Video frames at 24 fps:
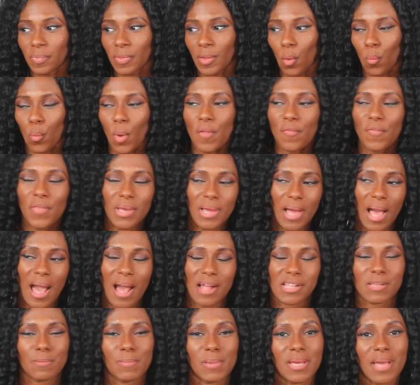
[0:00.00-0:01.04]
one thing I
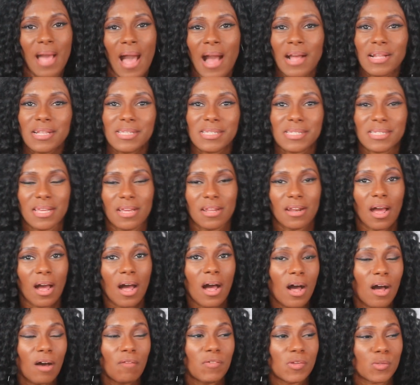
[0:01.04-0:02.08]
had to be cognizant
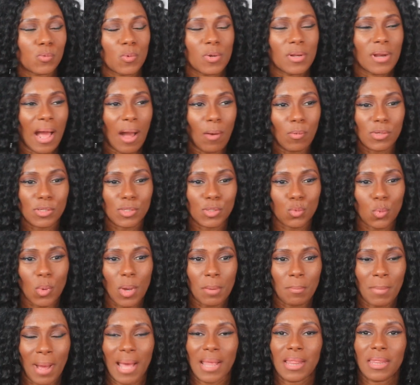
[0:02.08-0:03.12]
of is when I was
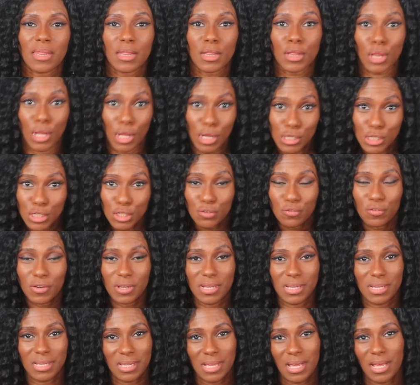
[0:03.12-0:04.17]
doing my
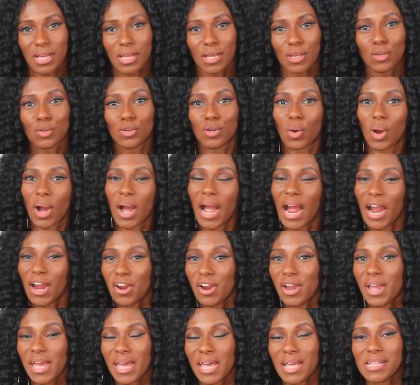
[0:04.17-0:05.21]
luxury,
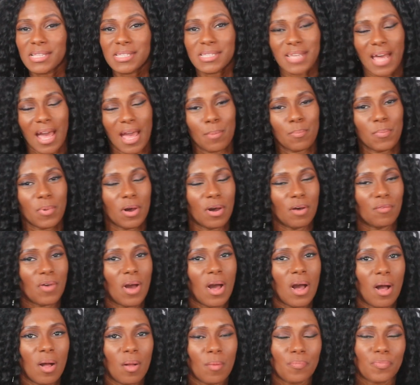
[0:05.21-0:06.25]
higher end type
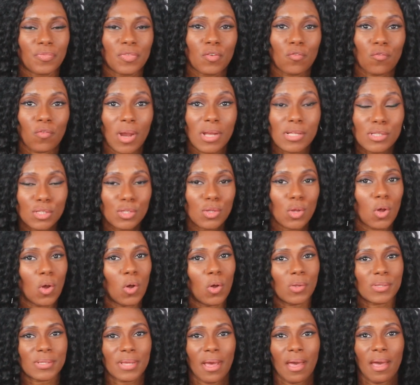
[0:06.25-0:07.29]
of
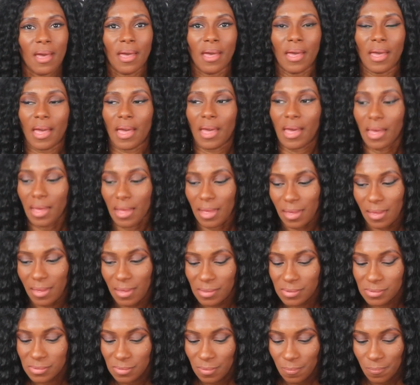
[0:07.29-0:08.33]
rentals
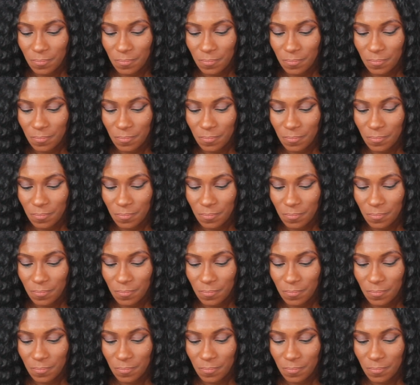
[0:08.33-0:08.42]
is,